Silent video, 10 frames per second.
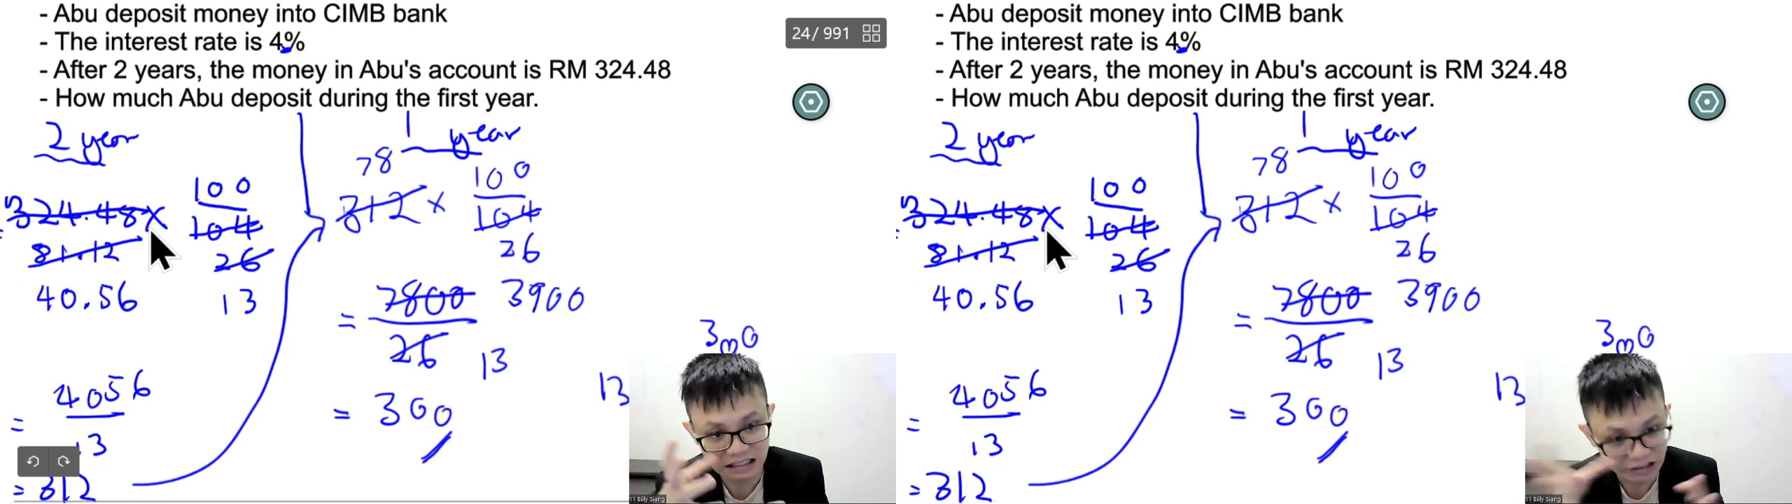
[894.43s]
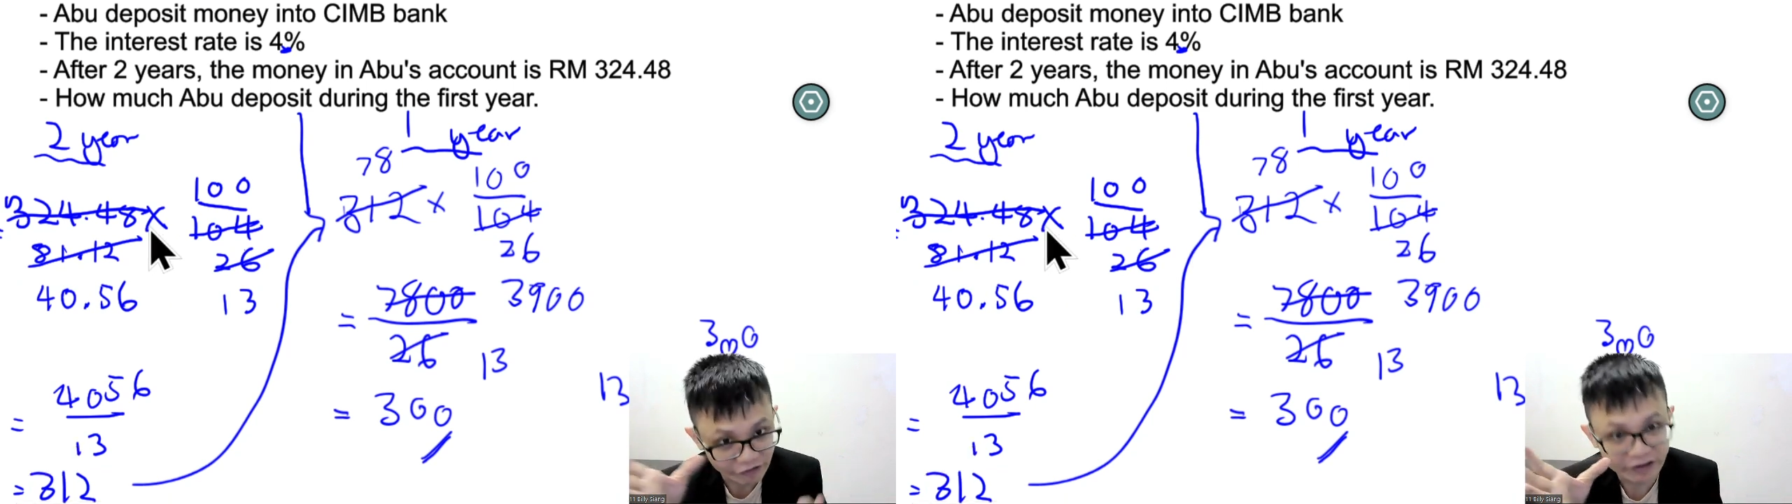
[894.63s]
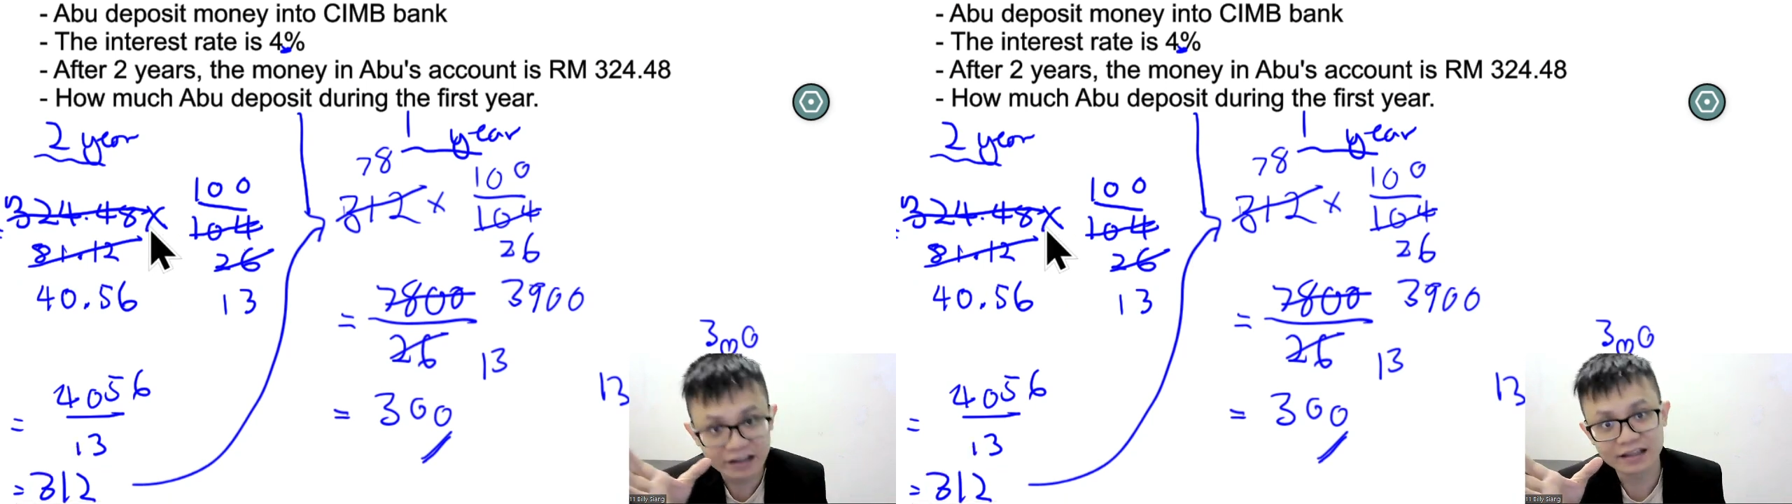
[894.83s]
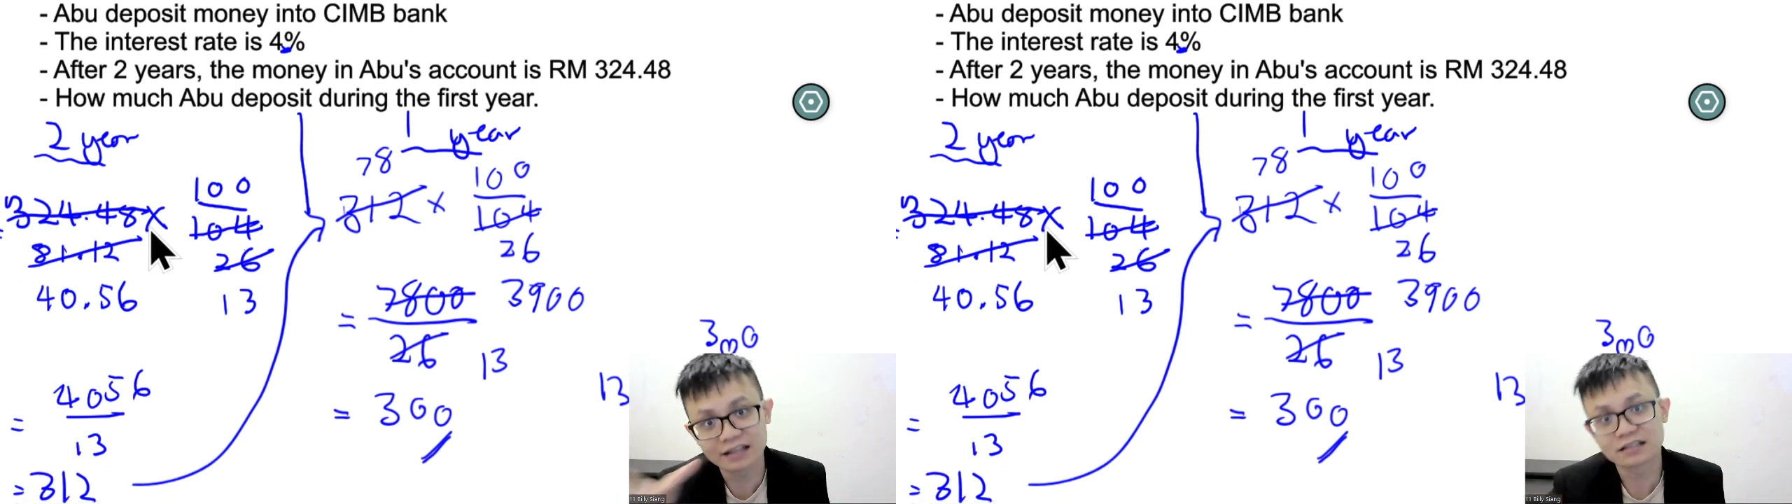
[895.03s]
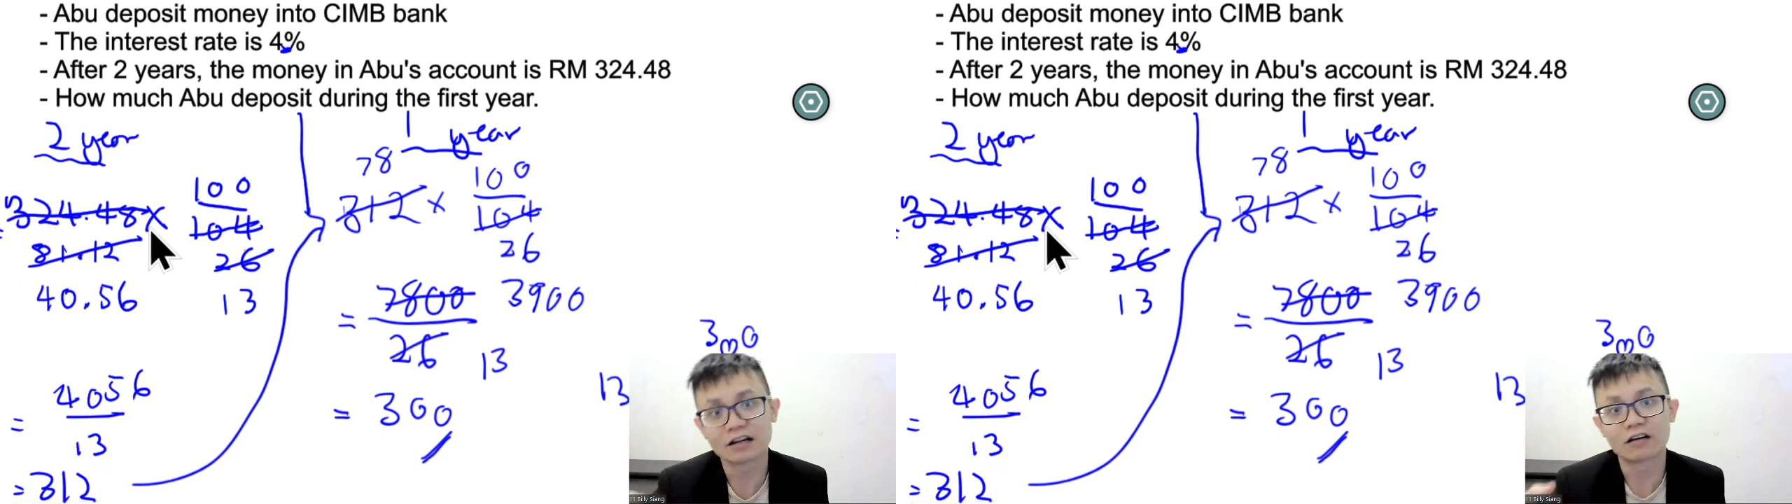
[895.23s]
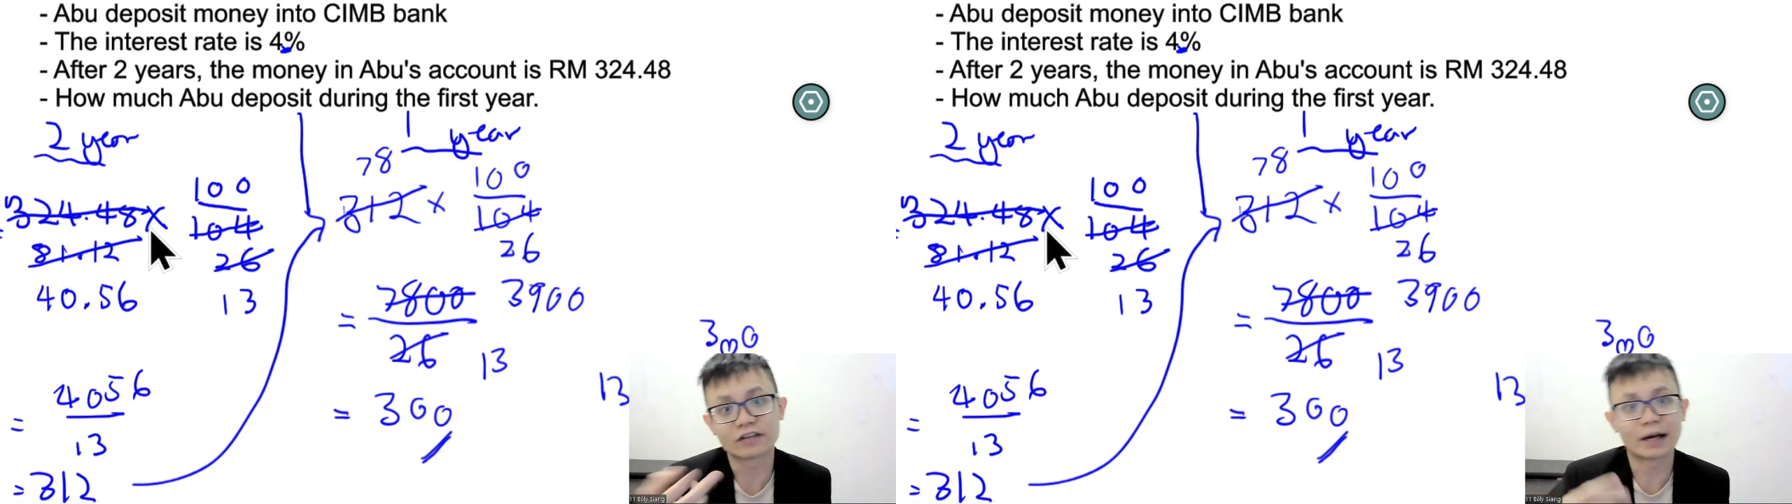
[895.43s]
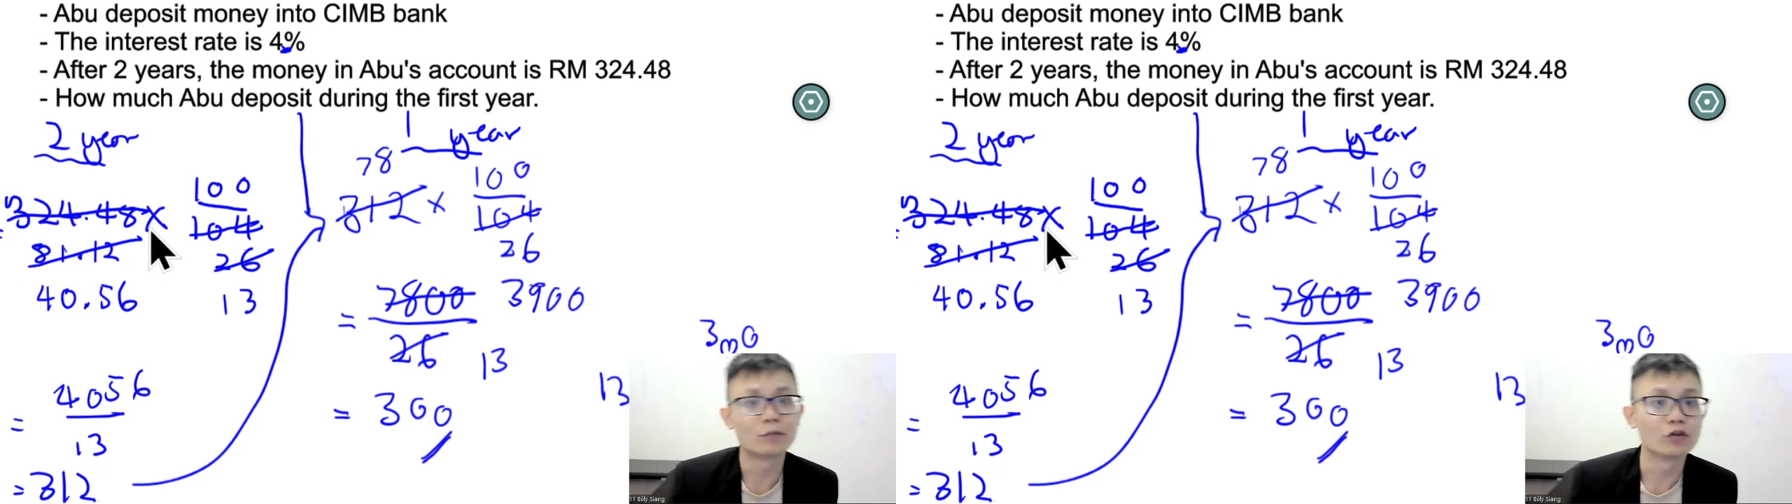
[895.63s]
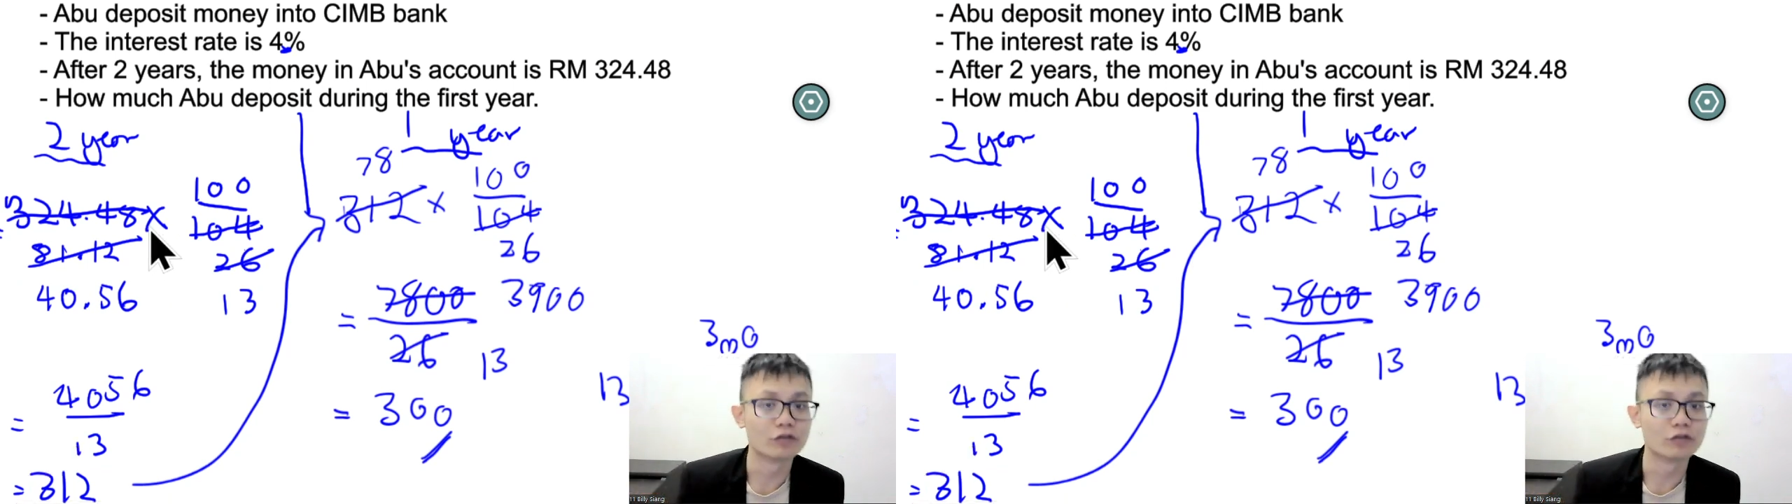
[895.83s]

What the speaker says: It really takes a lot of time to